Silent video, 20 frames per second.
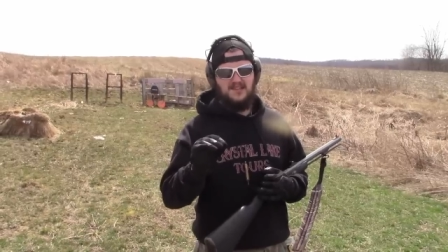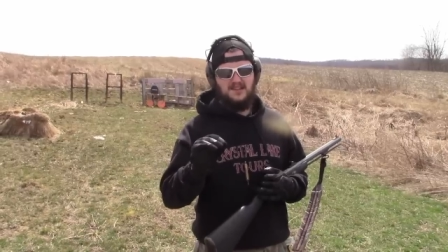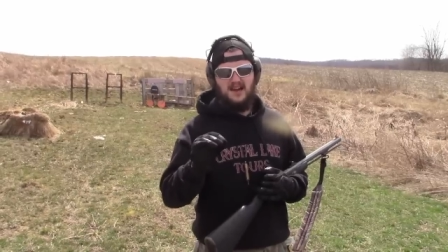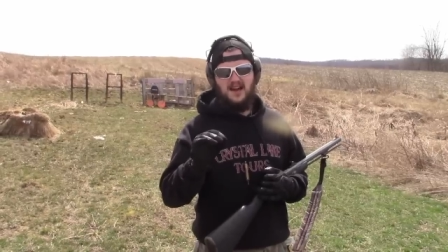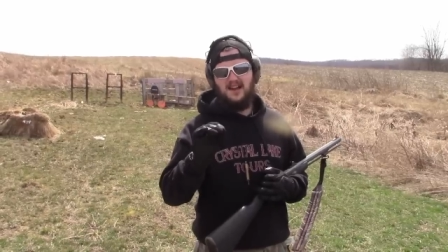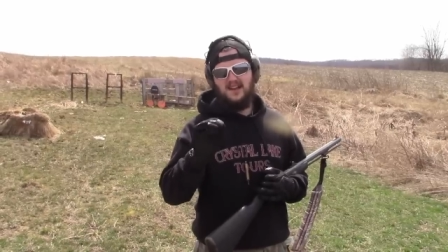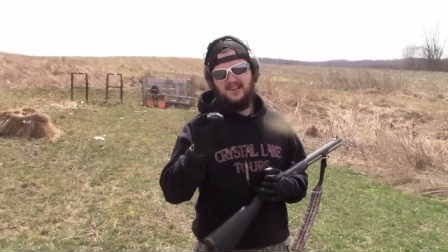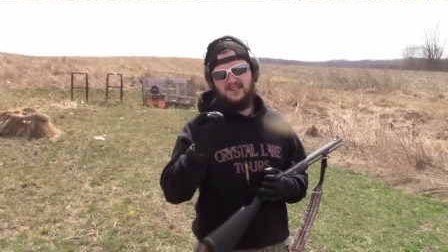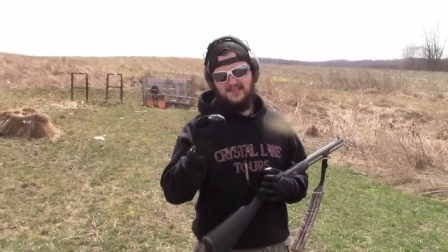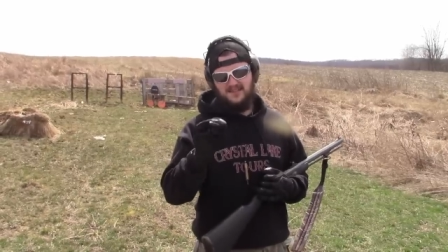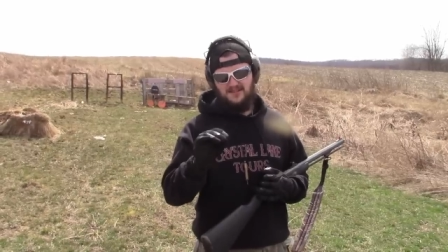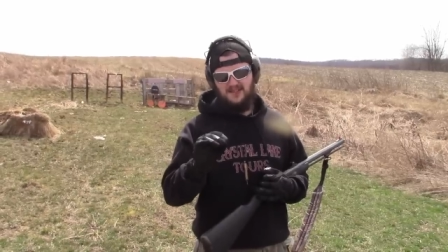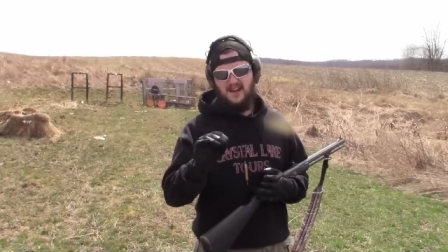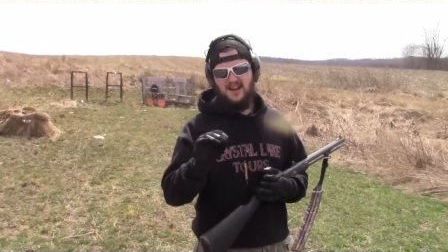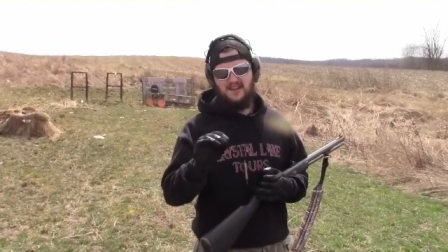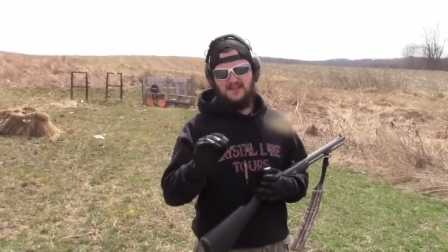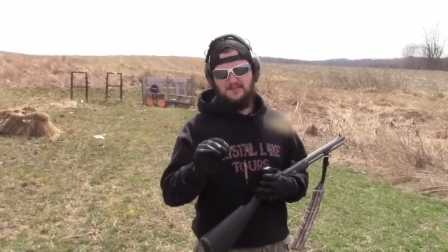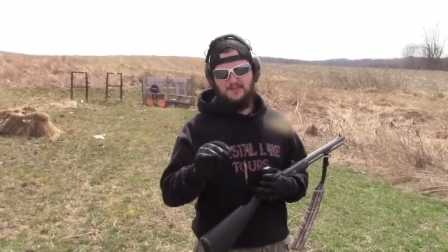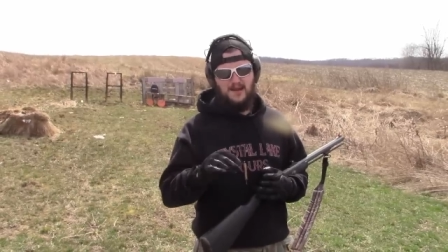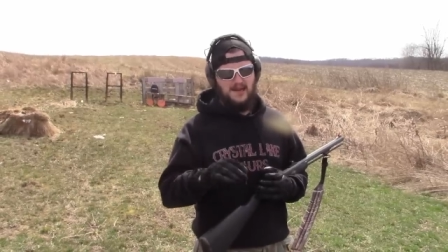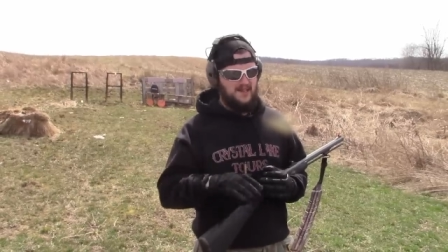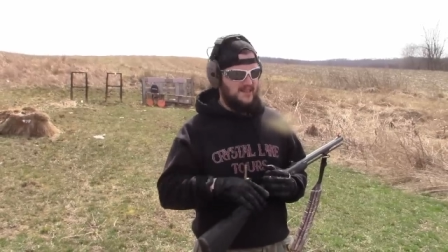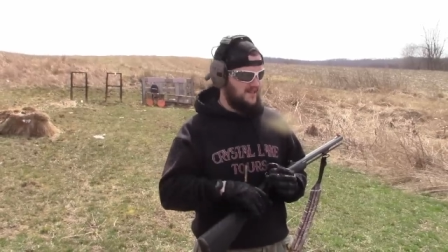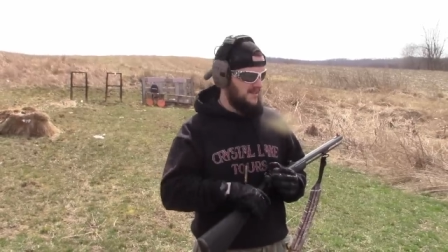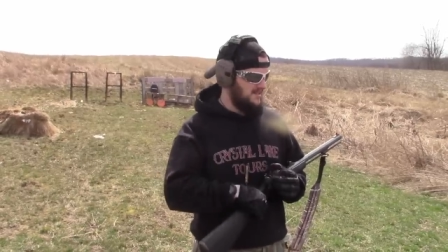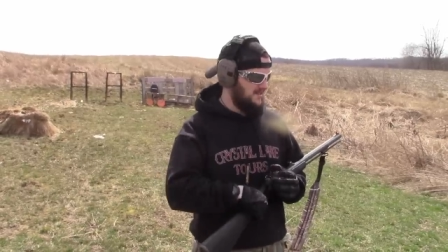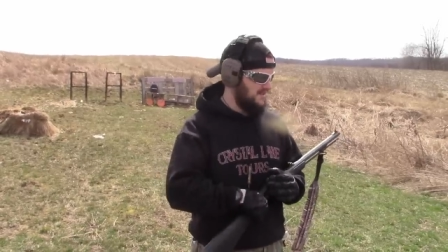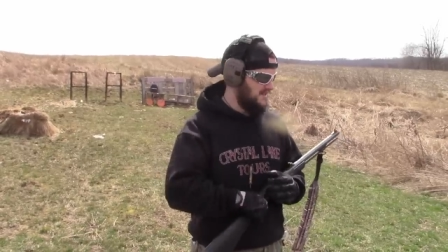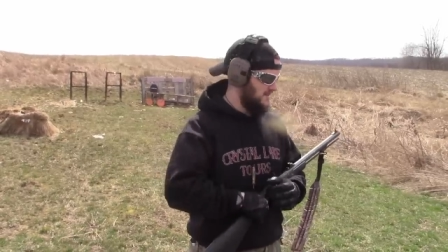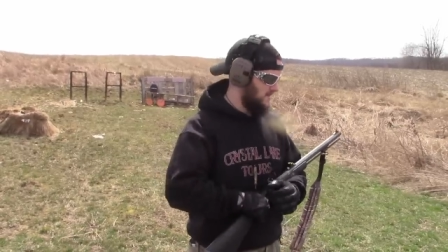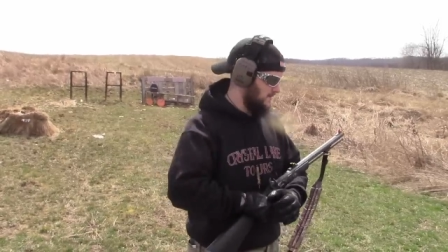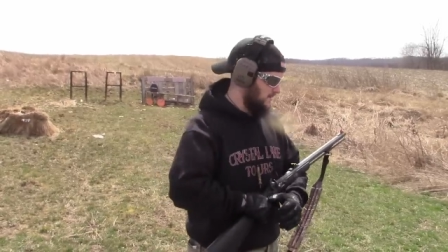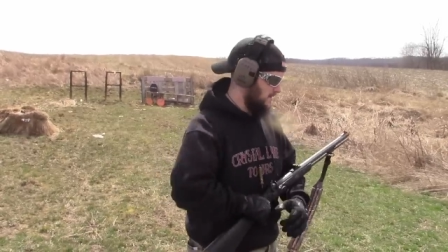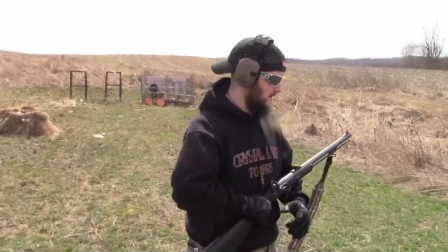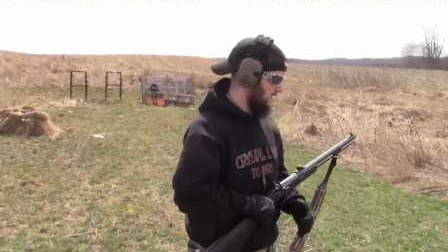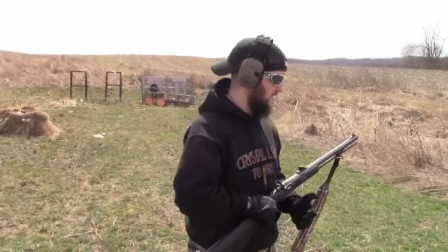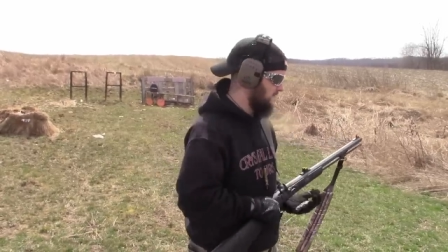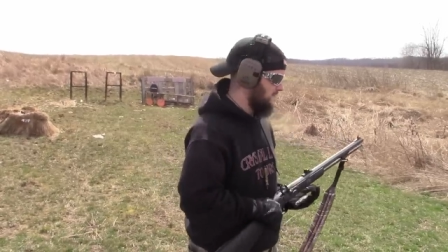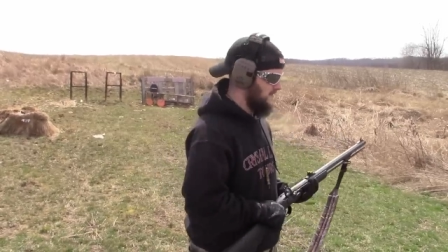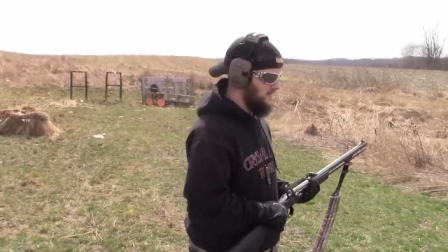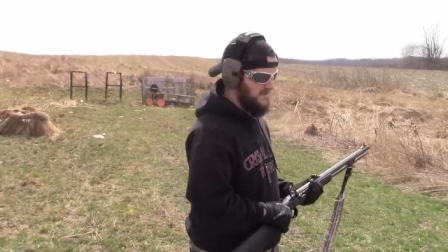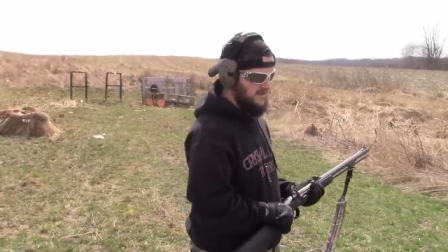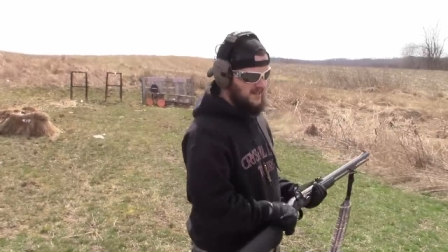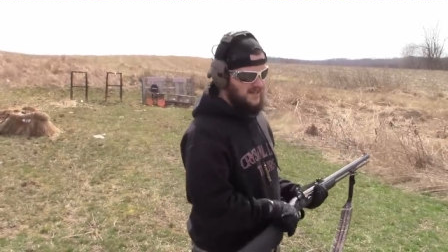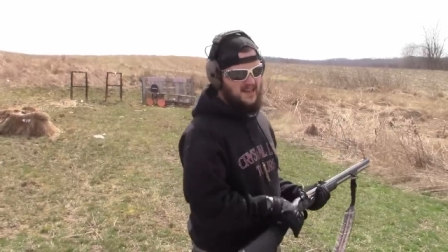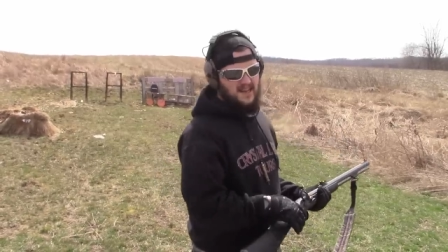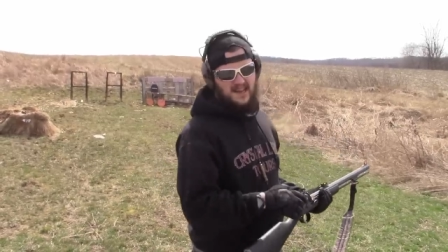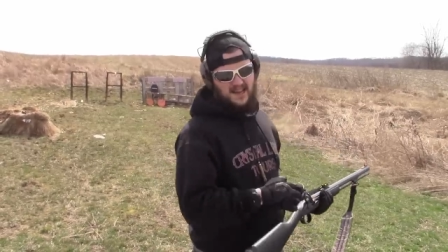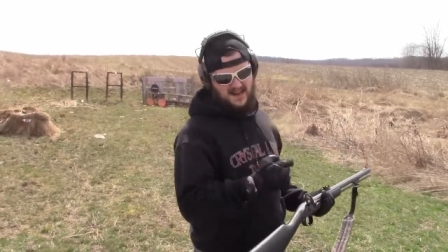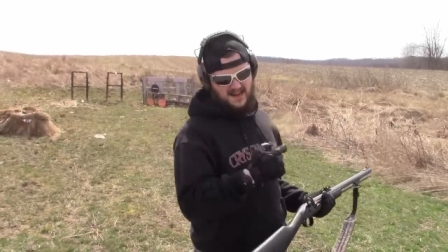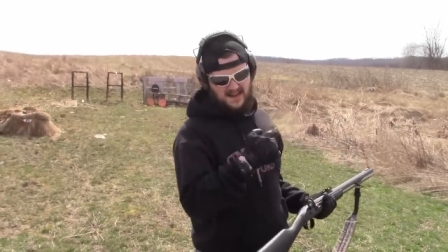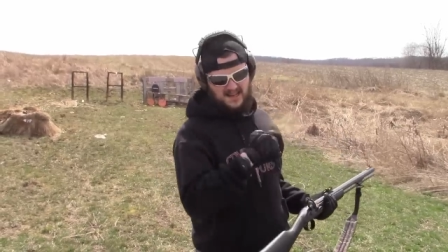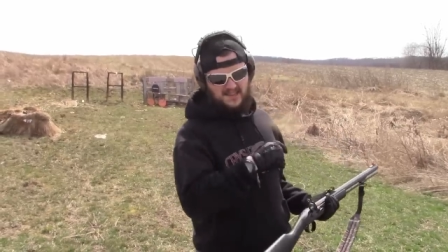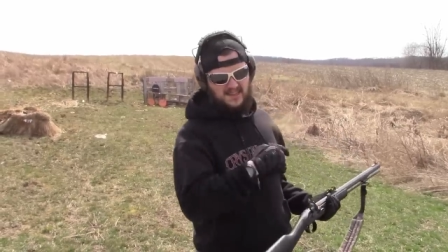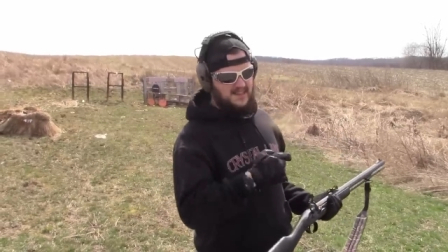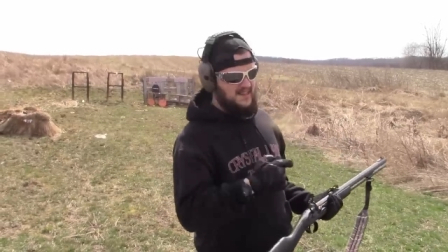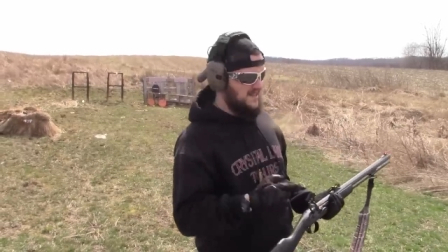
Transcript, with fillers: shot because you're not expecting it to go off. And I think